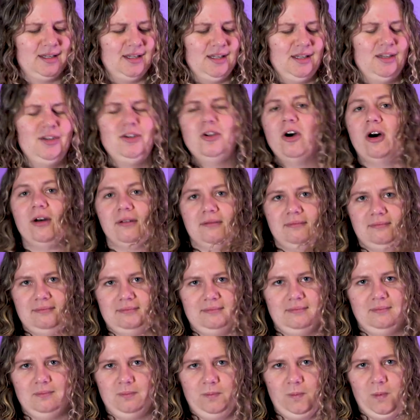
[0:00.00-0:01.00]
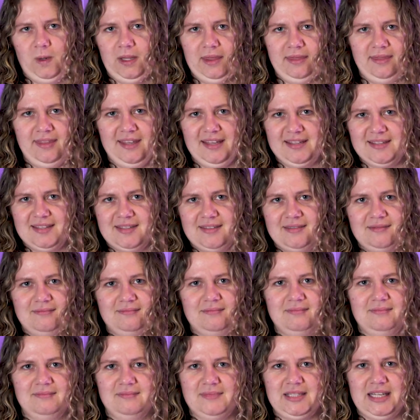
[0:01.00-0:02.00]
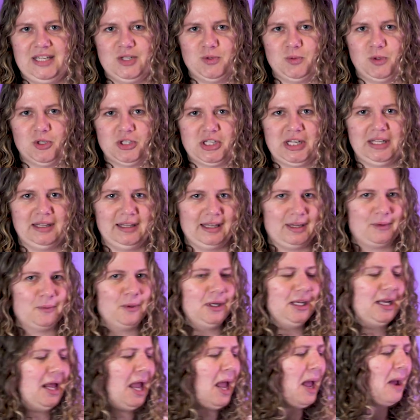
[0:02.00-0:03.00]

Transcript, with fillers: not with this dishwashing liquid,